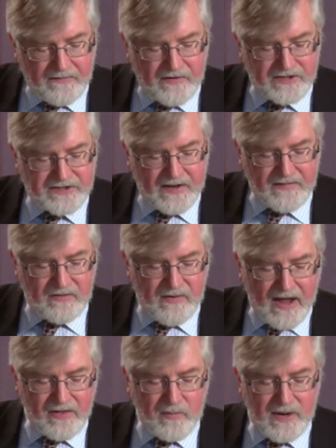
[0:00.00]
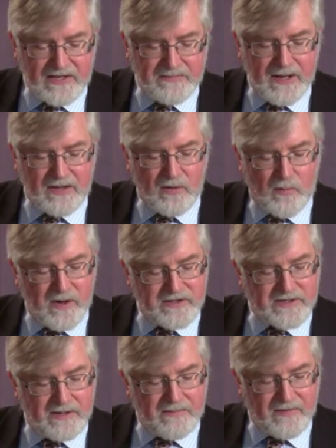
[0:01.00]
Verse 7, rather, we speak the
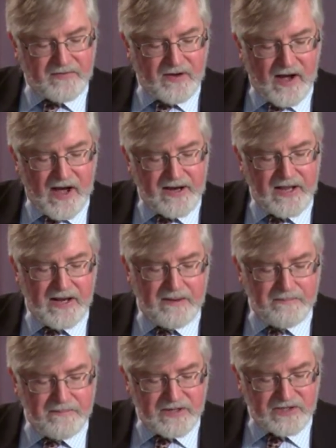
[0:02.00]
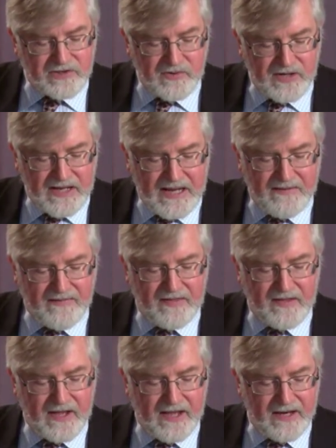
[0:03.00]
wisdom of God in a mystery,
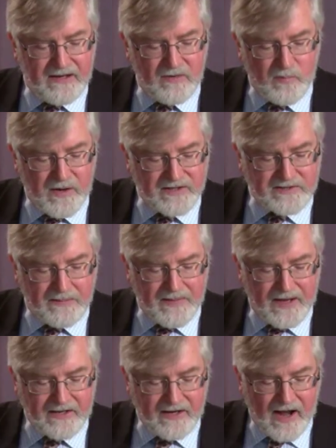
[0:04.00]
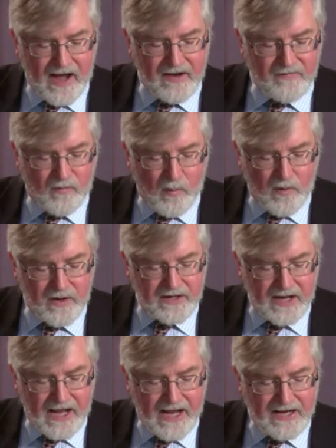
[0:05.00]
even the hidden wisdom that God
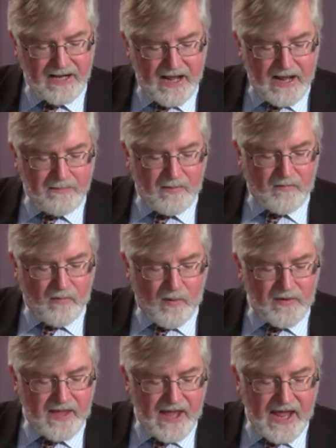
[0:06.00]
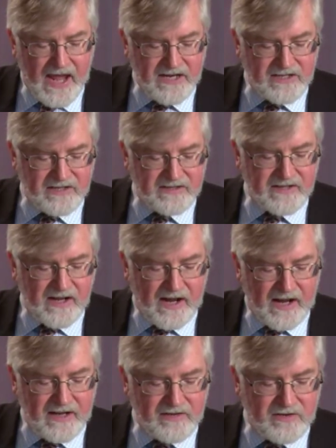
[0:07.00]
foreordained before the ages
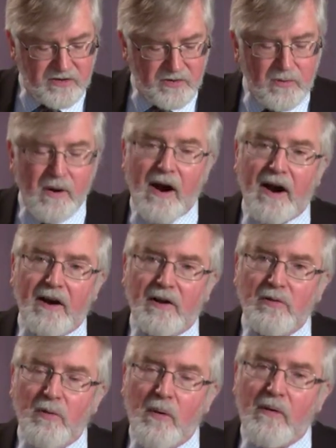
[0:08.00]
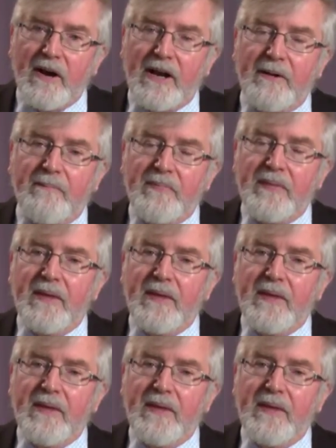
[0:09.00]
unto our glory.